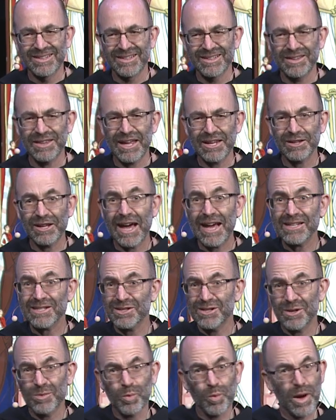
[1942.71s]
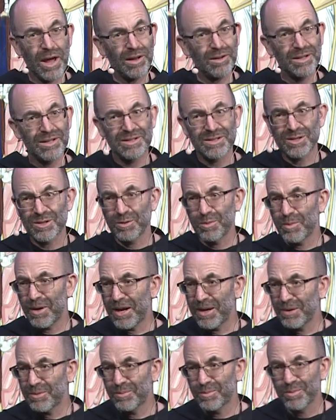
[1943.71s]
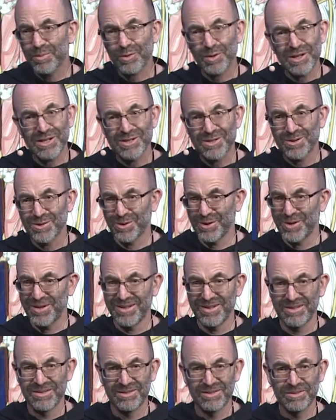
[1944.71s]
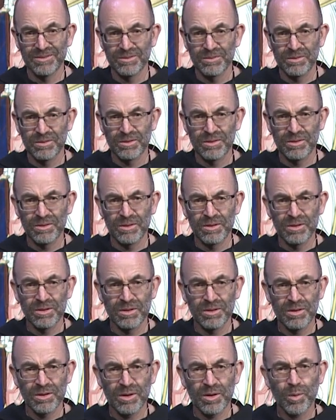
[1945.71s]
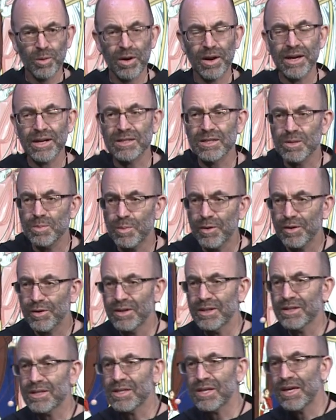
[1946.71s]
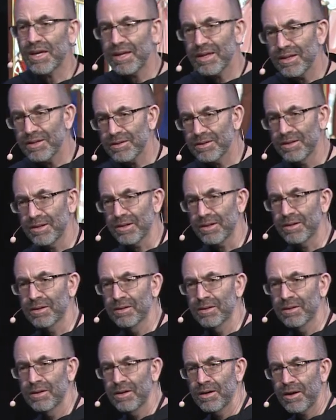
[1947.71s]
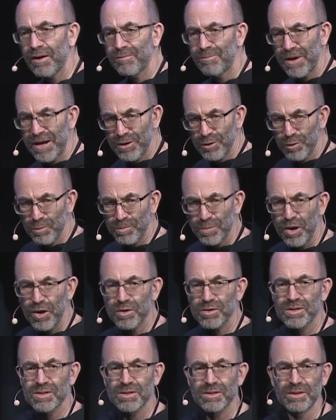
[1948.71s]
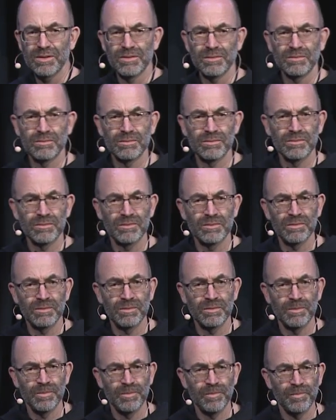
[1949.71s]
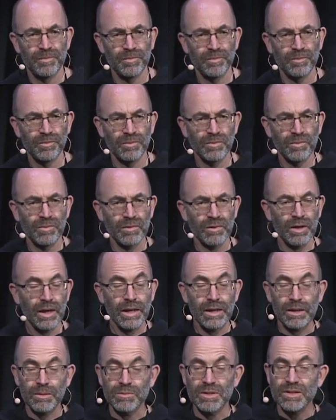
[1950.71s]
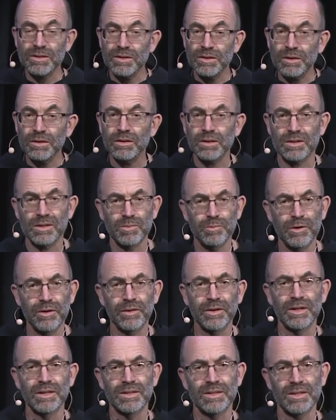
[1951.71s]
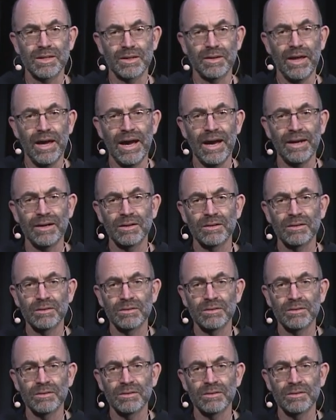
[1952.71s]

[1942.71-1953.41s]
that lasted well into my priesthood, where I experienced healing of my own person. And I'm still experiencing that.